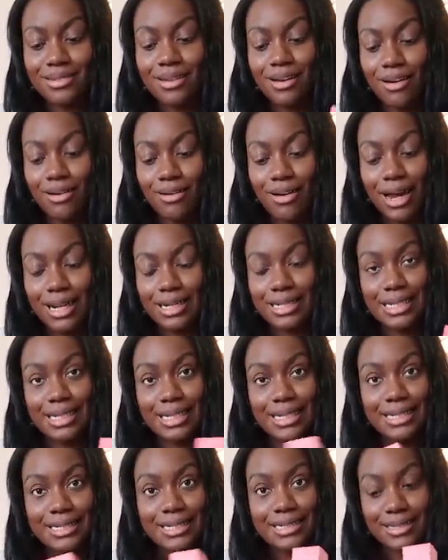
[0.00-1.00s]
Girl, I
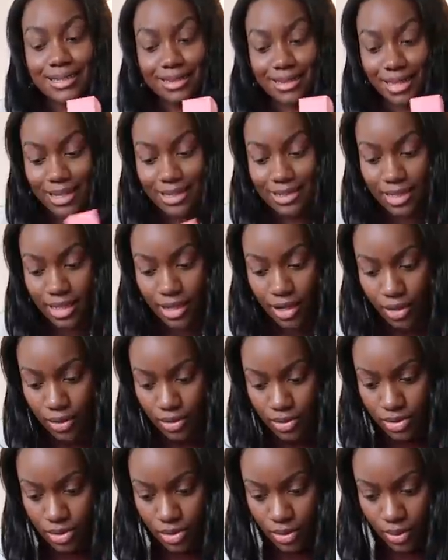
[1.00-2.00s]
need this. It
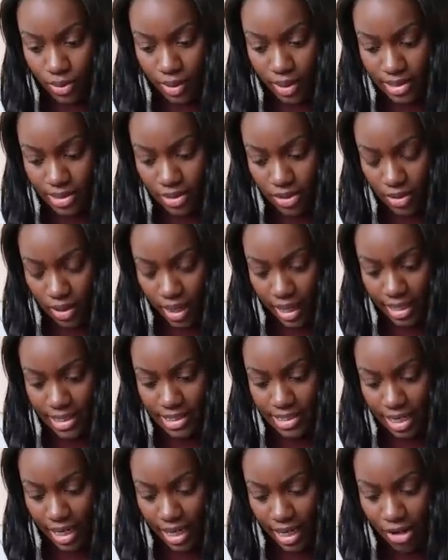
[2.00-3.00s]
goes through, it's got like
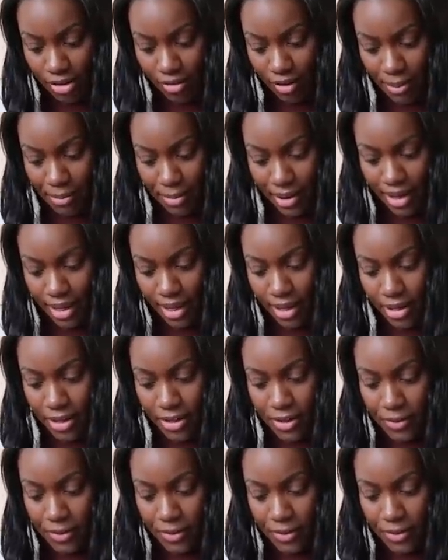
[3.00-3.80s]
a diagram here